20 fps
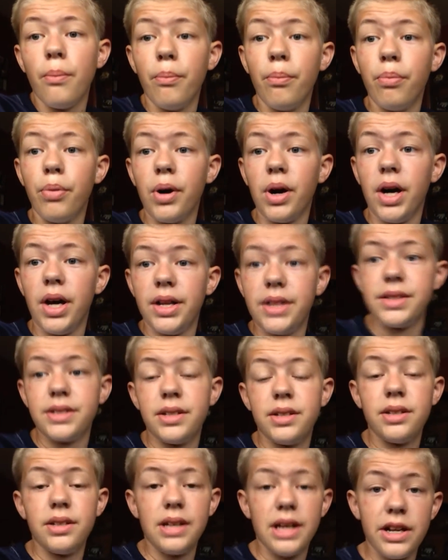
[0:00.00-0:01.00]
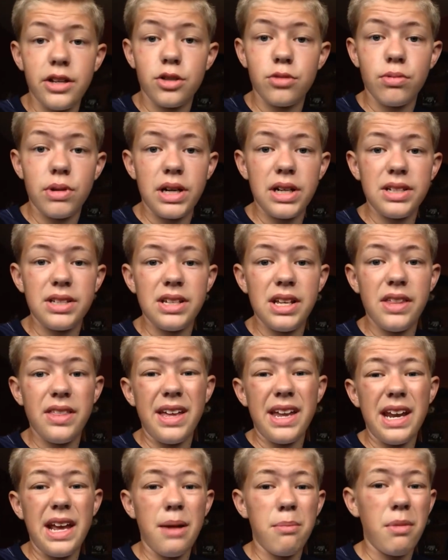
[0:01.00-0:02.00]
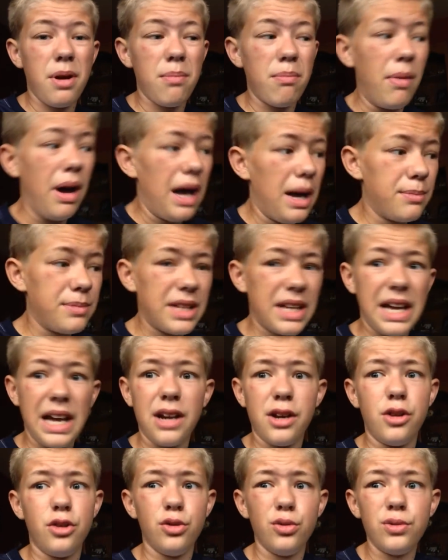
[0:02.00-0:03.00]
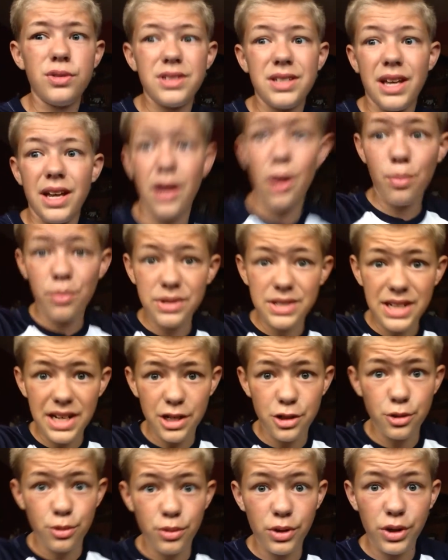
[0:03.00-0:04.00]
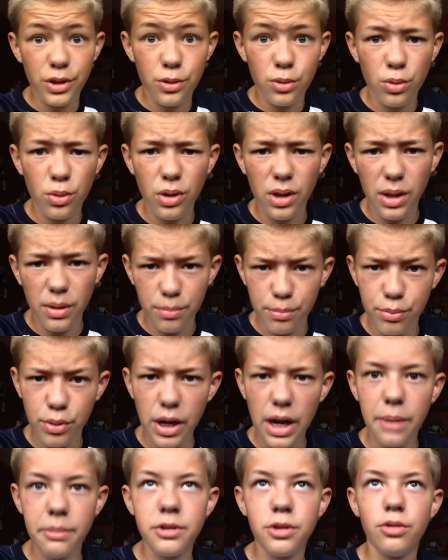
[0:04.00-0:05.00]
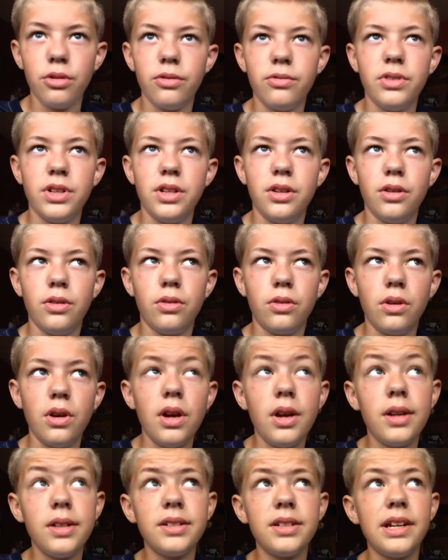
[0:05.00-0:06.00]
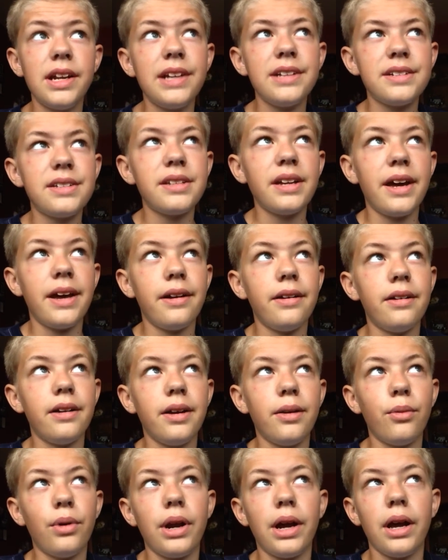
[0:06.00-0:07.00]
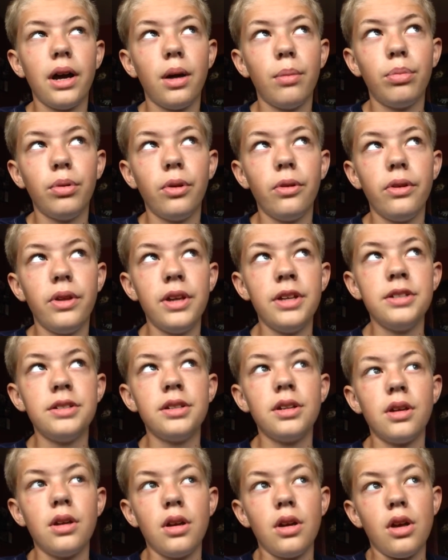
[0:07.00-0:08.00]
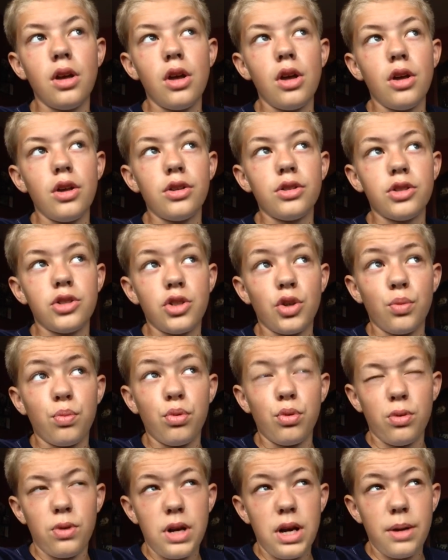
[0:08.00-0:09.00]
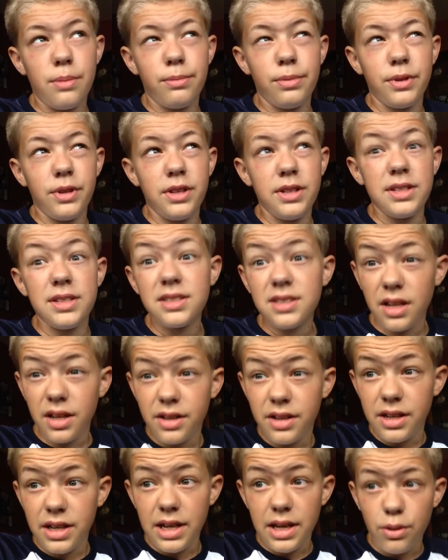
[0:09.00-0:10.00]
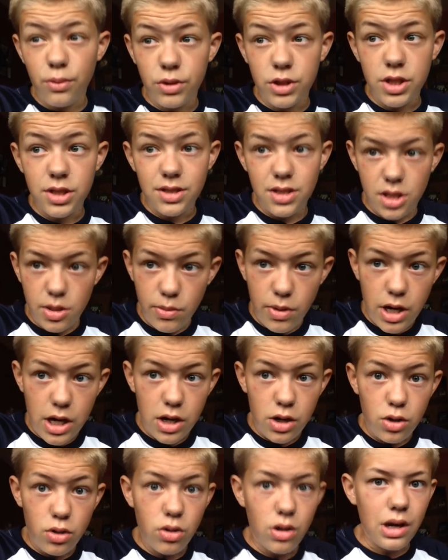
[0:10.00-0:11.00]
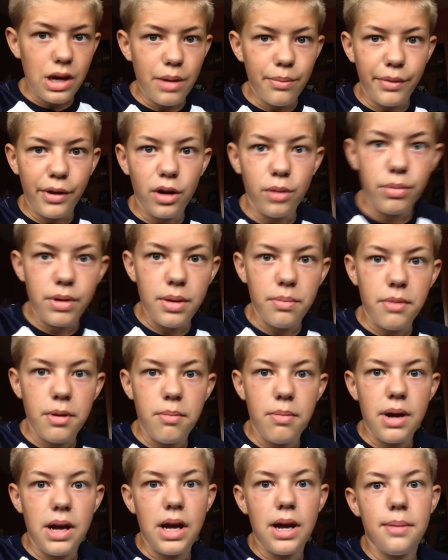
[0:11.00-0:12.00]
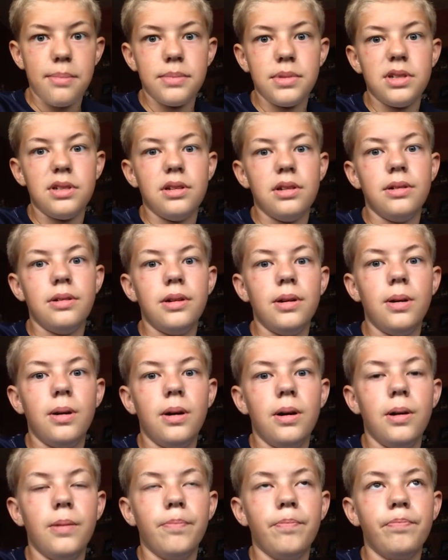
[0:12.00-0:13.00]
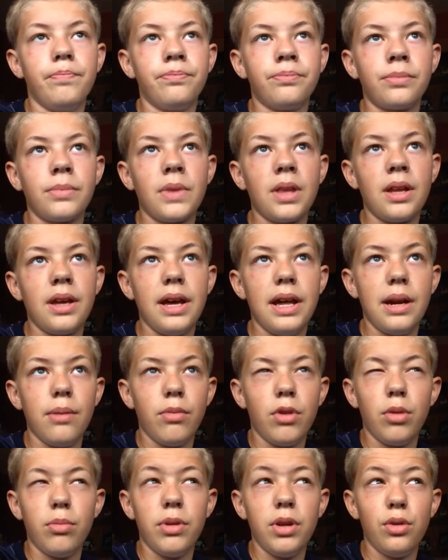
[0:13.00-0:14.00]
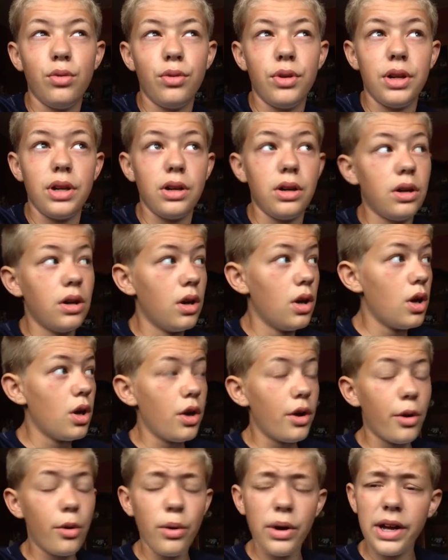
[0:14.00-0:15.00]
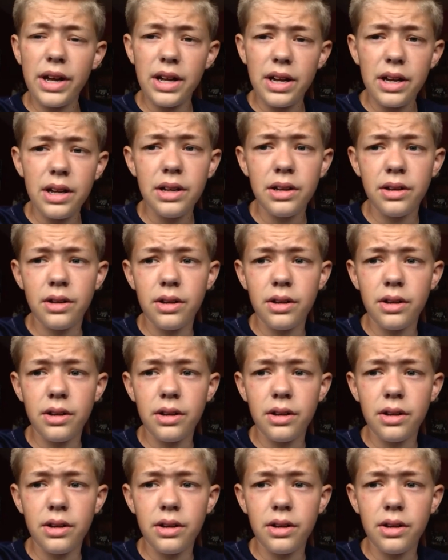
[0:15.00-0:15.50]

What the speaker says: But, yeah, I just wanted to say that at my mom's, I got a new setup. It's actually really cool. I'll probably do a video. Today is Saturday when I upload this. So, probably Sunday, which is tomorrow, I'm going to be at my mom's. And I'm going to be doing a quick